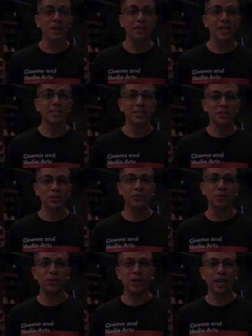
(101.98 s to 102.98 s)
This is
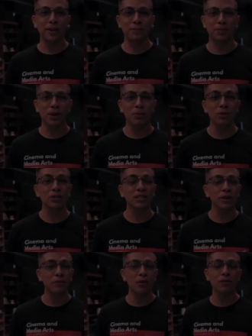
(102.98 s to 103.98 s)
Studio A, where
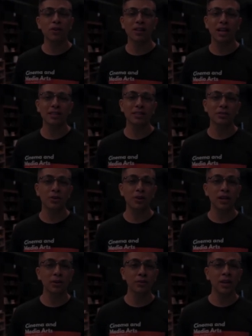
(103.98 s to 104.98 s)
several of our classes
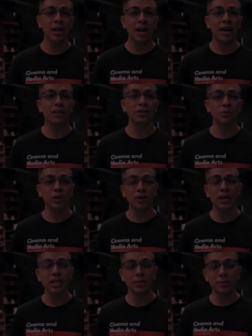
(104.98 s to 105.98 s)
are held and as
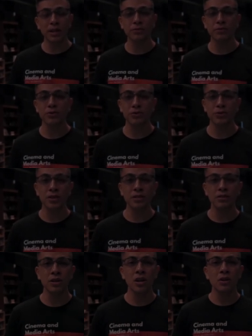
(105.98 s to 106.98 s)
well a space for
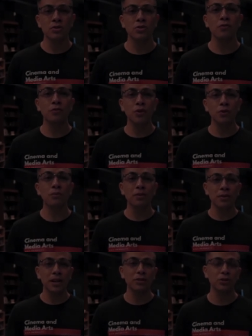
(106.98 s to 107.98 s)
students to film
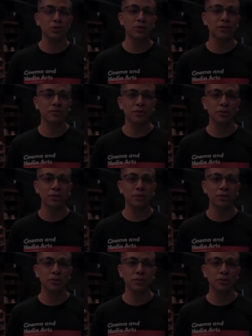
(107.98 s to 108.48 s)
their student